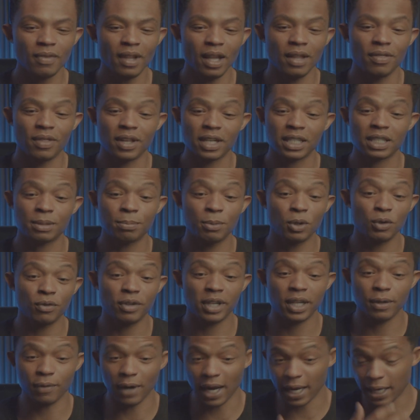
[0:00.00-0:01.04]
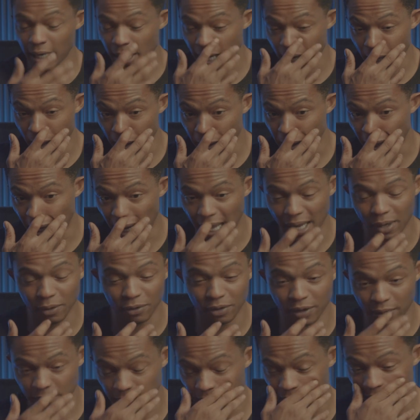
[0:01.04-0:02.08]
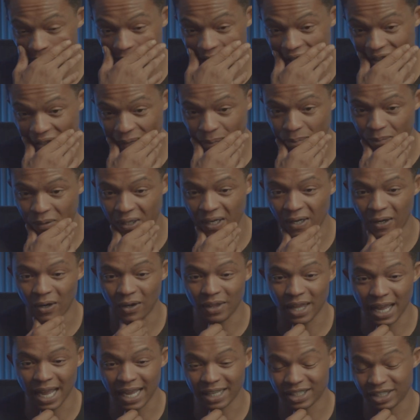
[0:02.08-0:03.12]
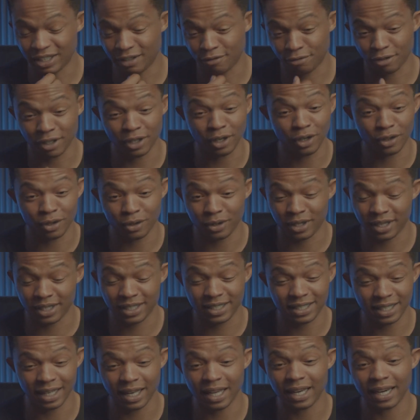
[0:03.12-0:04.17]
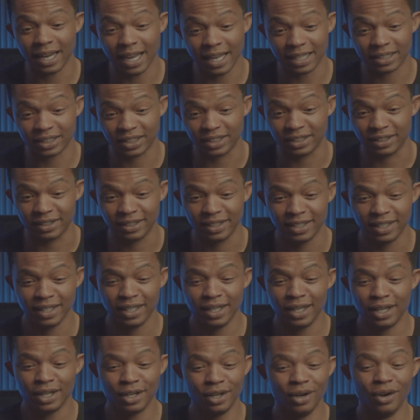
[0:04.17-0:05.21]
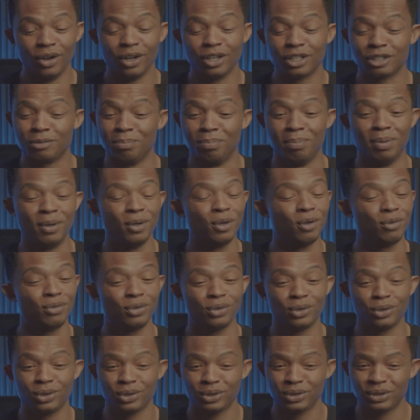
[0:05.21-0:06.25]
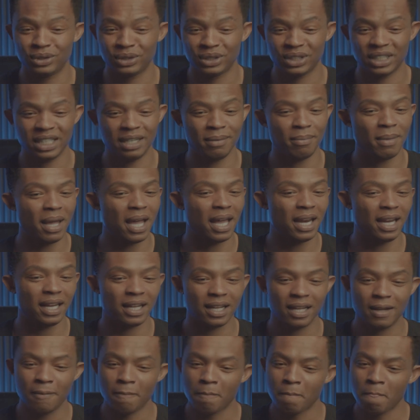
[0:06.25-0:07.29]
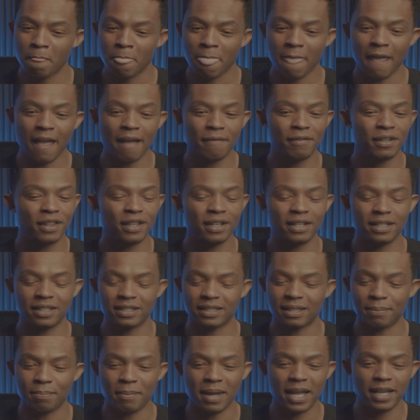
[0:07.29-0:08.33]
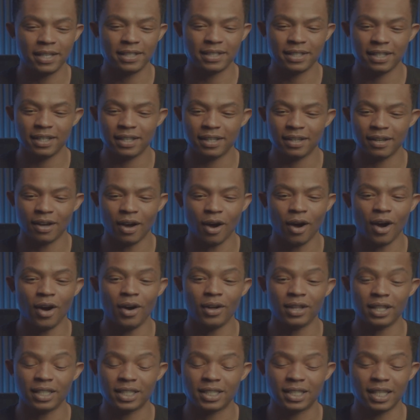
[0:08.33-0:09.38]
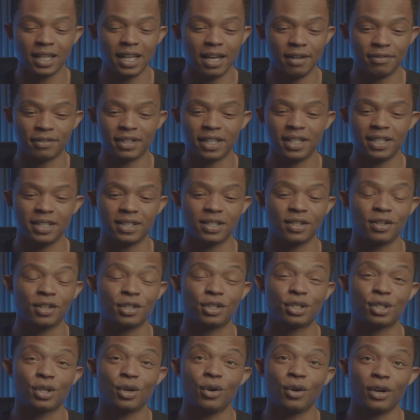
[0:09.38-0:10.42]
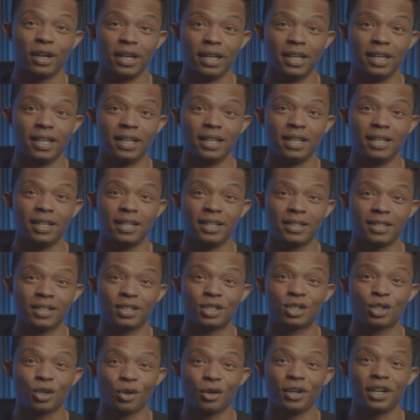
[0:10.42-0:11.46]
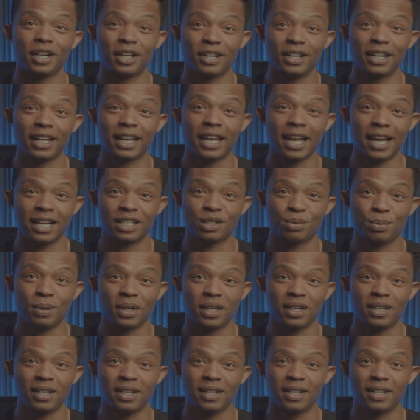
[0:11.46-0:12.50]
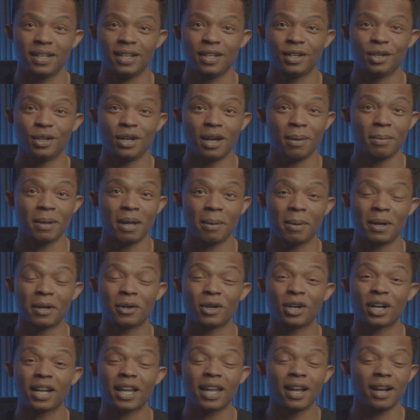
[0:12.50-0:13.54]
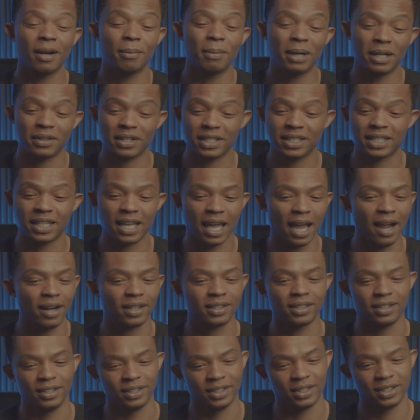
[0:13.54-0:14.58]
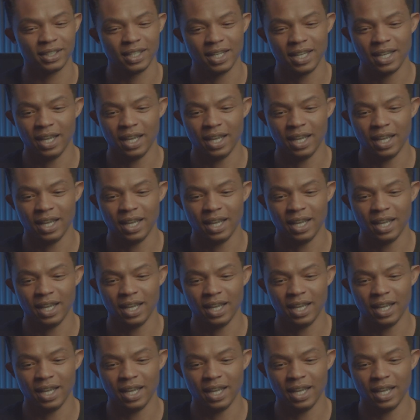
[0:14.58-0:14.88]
this movie right now, I don't think that it's putting all the action in front, although there is a lot of action. You know, it looks beautiful, cinematic. Everything is amazing. All that's left is the story. Is the story going to catch me? You know what I mean? Am I going to care about these characters?